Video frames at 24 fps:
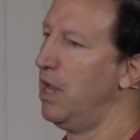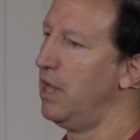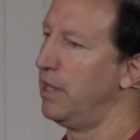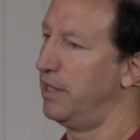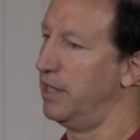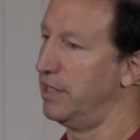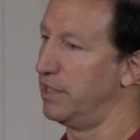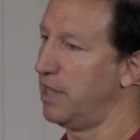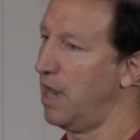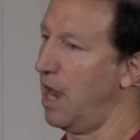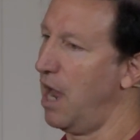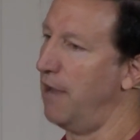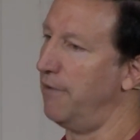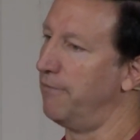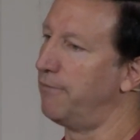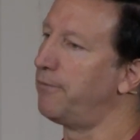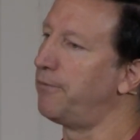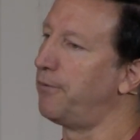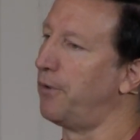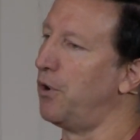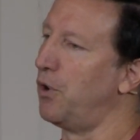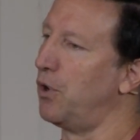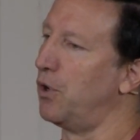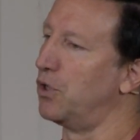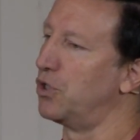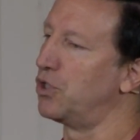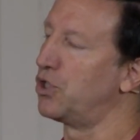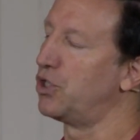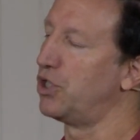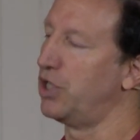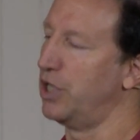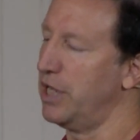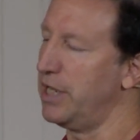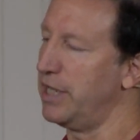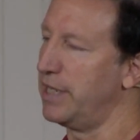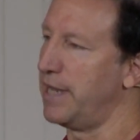does not first
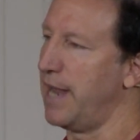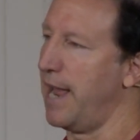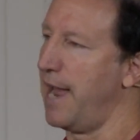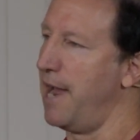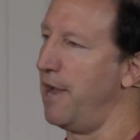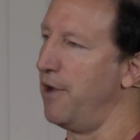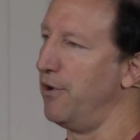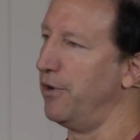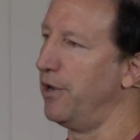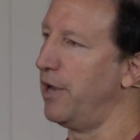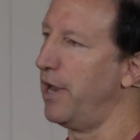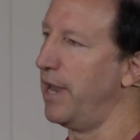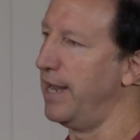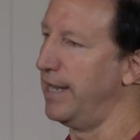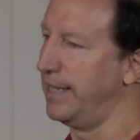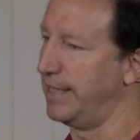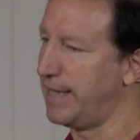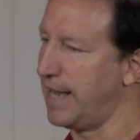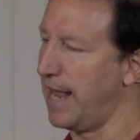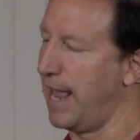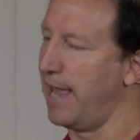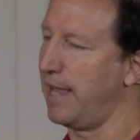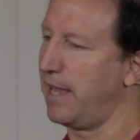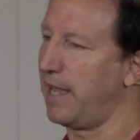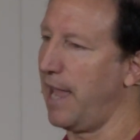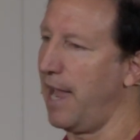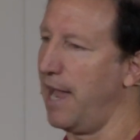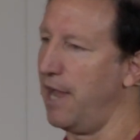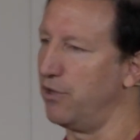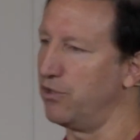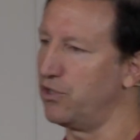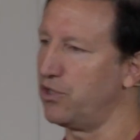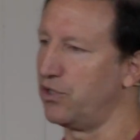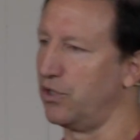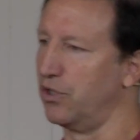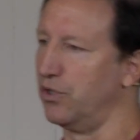sit down and take
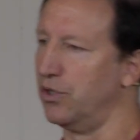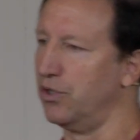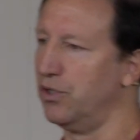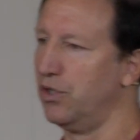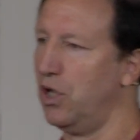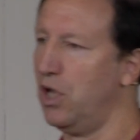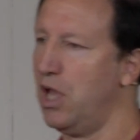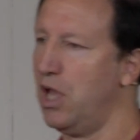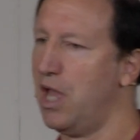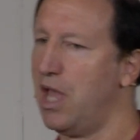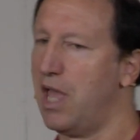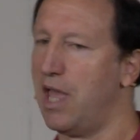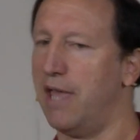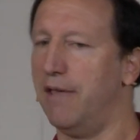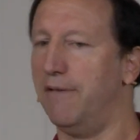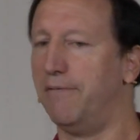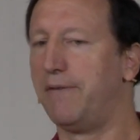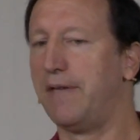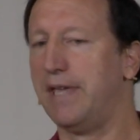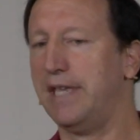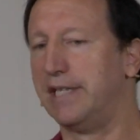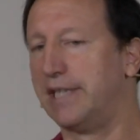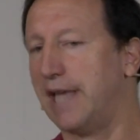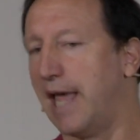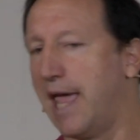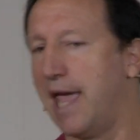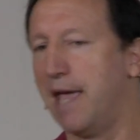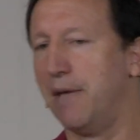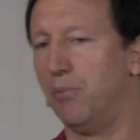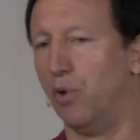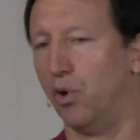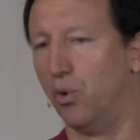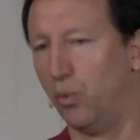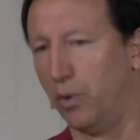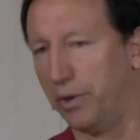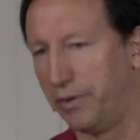counsel if he's
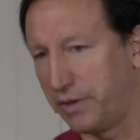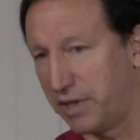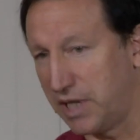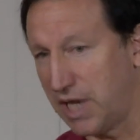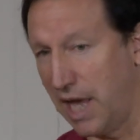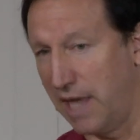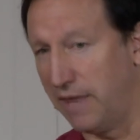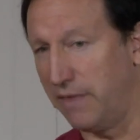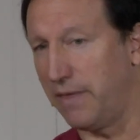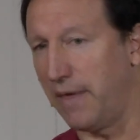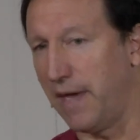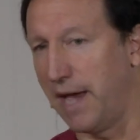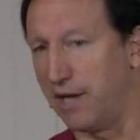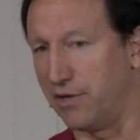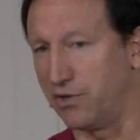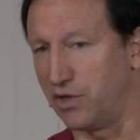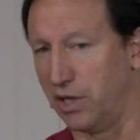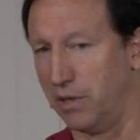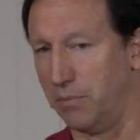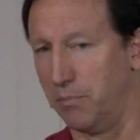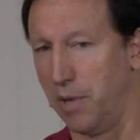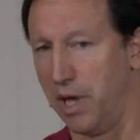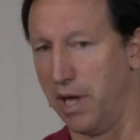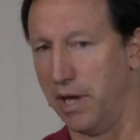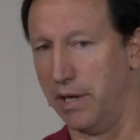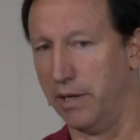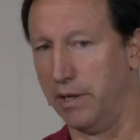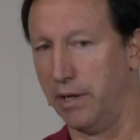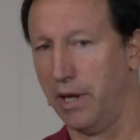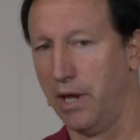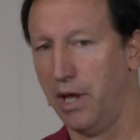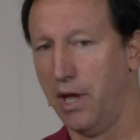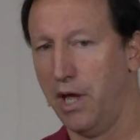able with 10,000 men